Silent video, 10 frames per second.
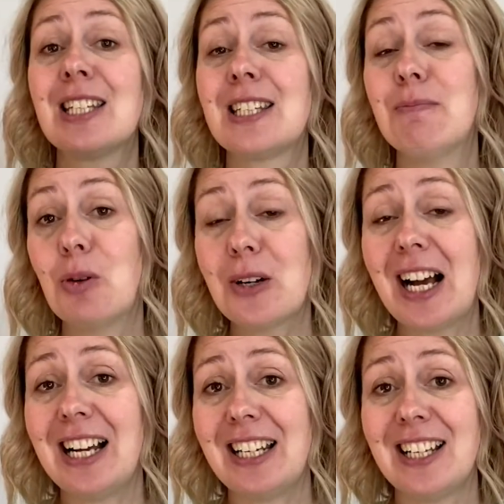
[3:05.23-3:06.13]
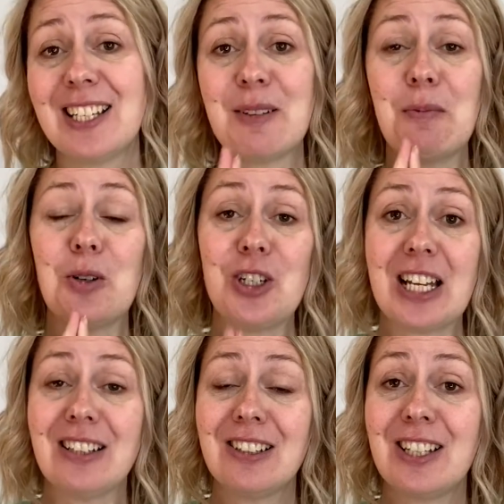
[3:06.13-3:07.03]
more kindness, more
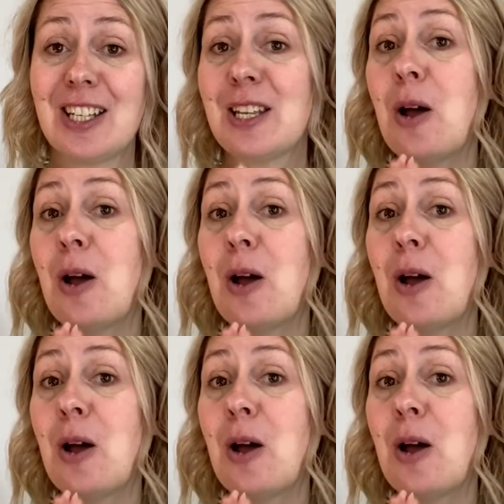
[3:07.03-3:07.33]
gentleness,